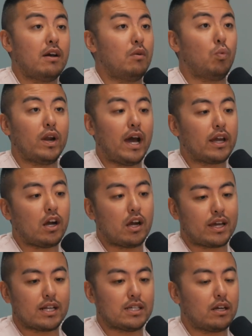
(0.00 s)
When I got
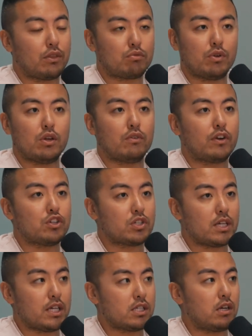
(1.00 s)
kicked out of 3
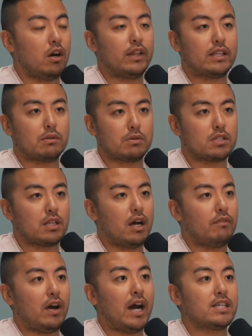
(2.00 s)
universities and all that type of
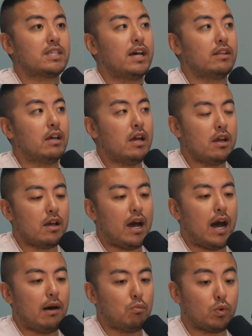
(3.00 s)
stuff, I said,
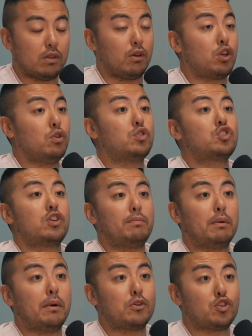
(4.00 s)
with a huge chip
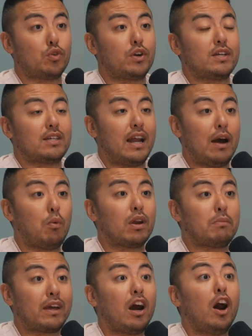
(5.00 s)
on my shoulder, I said, I want to
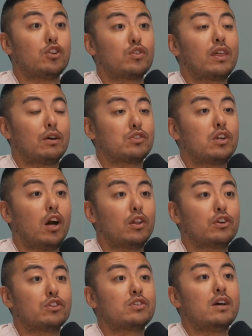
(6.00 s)
make
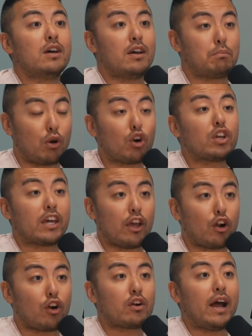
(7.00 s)
$100,000 per
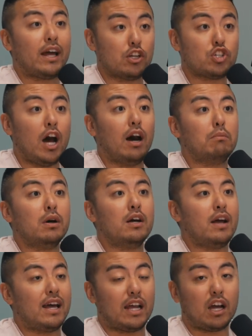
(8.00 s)
year at a job.
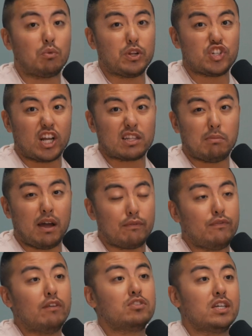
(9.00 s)
And I got rejected by
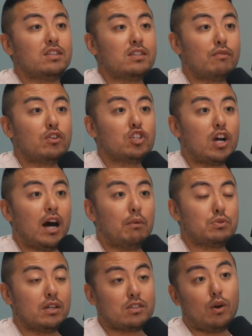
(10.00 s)
15 different
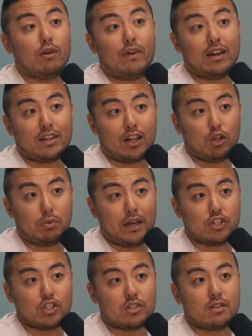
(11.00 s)
jobs until I found Yellow
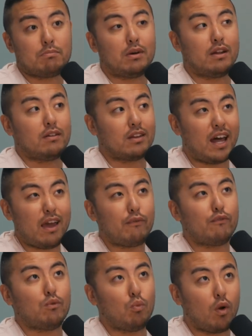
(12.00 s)
Pages. But
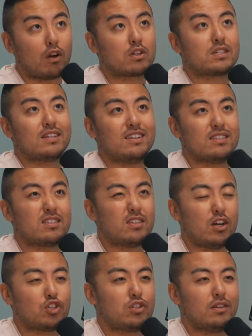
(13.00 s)
life works in
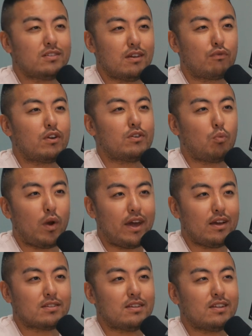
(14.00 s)
such different
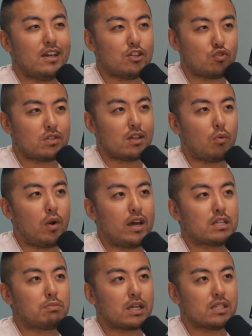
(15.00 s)
ways and interesting
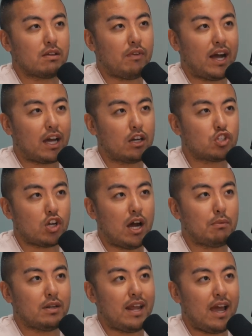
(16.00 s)
ways, because if I got a
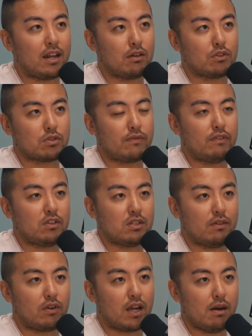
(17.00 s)
job in any of those 15
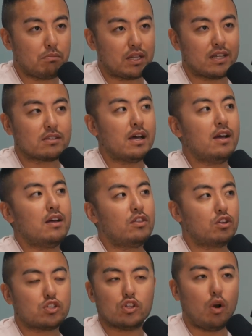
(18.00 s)
different companies,
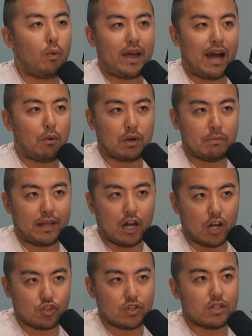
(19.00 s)
there's no way I would have made
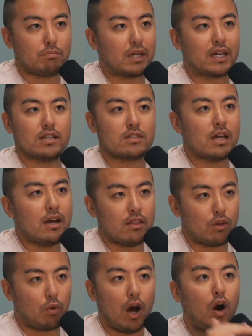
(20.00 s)
100 because
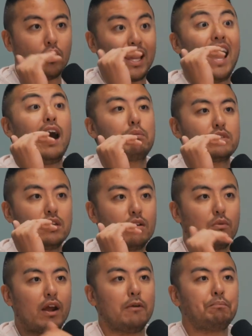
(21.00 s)
they were all capped,
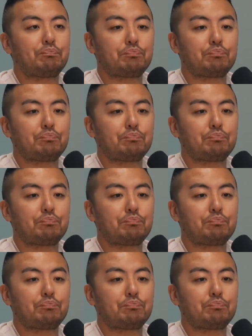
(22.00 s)
right?